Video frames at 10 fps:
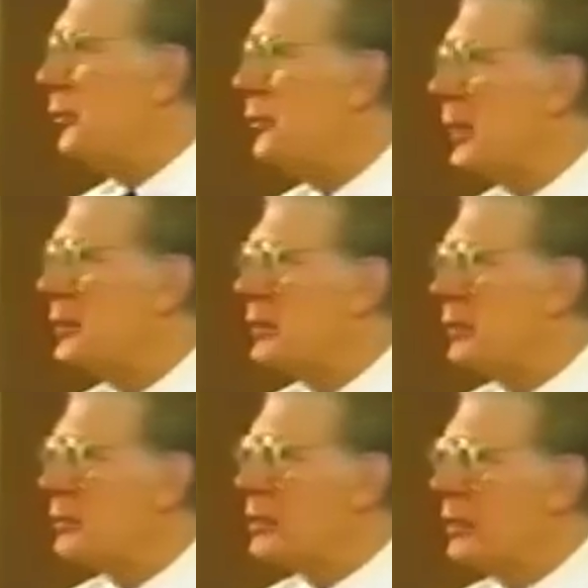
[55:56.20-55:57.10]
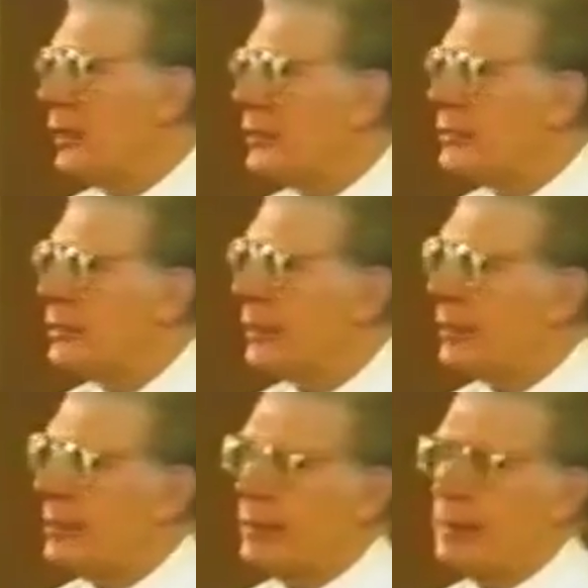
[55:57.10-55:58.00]
too much, and it was only a
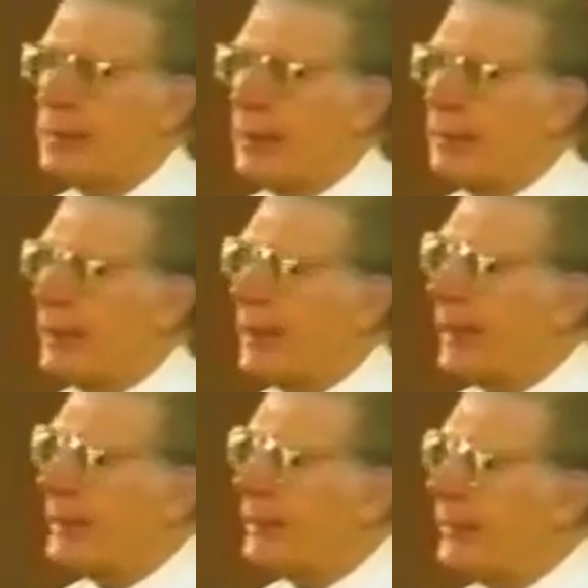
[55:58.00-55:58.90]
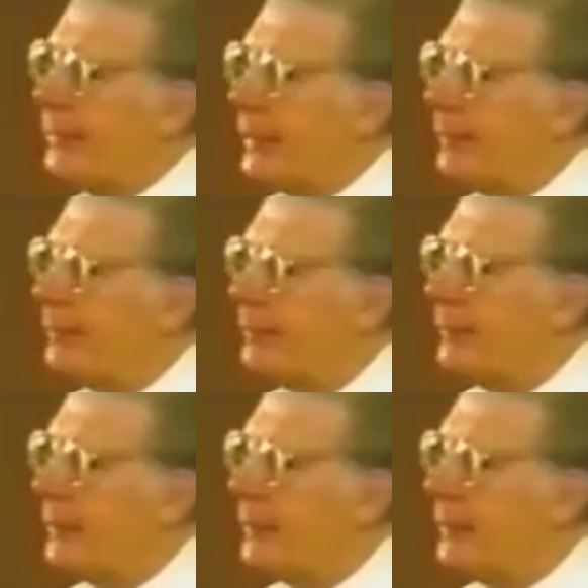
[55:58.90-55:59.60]
short time that I had to do it.